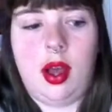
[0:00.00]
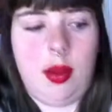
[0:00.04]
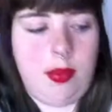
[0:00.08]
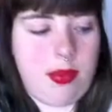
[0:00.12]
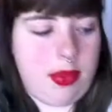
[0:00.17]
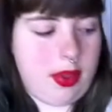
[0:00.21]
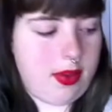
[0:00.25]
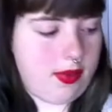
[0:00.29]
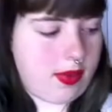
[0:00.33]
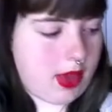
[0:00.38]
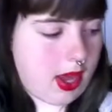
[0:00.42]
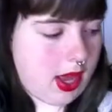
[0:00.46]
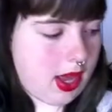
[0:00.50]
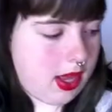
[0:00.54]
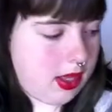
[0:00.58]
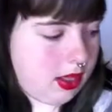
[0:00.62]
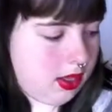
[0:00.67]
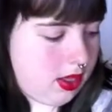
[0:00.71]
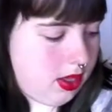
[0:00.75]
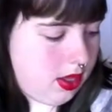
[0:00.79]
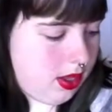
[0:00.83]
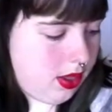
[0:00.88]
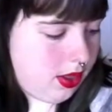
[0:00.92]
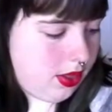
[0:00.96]
They've got
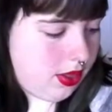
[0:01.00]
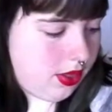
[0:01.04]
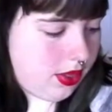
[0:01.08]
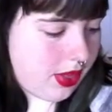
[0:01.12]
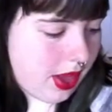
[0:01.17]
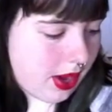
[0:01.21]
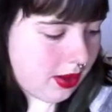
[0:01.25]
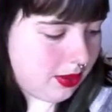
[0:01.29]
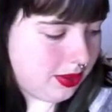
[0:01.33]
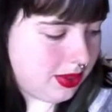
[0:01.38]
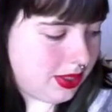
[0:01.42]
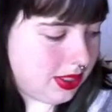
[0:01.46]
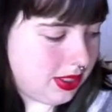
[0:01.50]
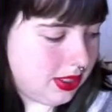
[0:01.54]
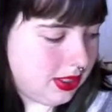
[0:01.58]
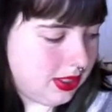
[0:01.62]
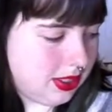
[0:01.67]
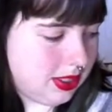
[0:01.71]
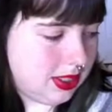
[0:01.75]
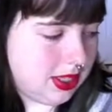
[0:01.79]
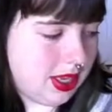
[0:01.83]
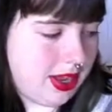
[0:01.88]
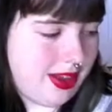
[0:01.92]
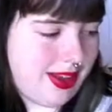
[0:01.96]

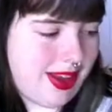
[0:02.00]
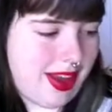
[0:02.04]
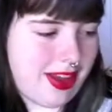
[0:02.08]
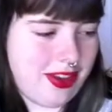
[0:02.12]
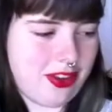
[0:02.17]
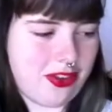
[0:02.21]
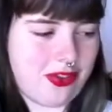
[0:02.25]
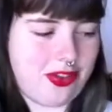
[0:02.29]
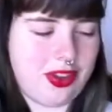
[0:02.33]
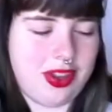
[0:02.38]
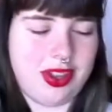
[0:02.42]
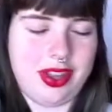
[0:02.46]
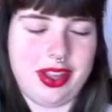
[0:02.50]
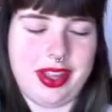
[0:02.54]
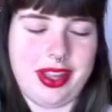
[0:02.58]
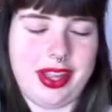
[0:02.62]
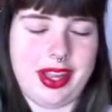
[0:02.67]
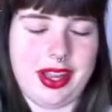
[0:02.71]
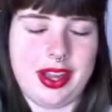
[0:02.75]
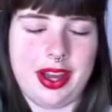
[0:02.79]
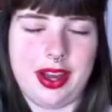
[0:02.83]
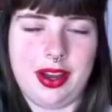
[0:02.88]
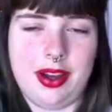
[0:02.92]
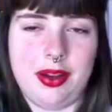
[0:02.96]
thousands, I feel
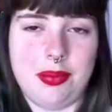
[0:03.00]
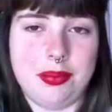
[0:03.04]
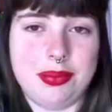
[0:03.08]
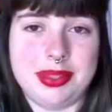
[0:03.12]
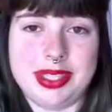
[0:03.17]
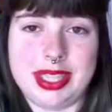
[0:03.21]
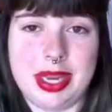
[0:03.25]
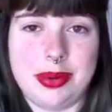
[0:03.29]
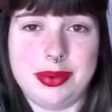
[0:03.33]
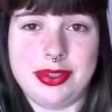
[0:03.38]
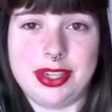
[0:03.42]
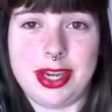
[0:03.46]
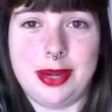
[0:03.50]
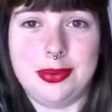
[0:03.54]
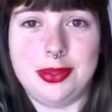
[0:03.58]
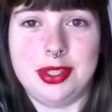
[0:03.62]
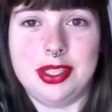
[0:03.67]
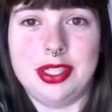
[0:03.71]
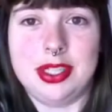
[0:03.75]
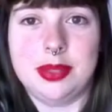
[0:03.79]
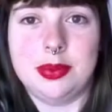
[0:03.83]
like, sandwich options.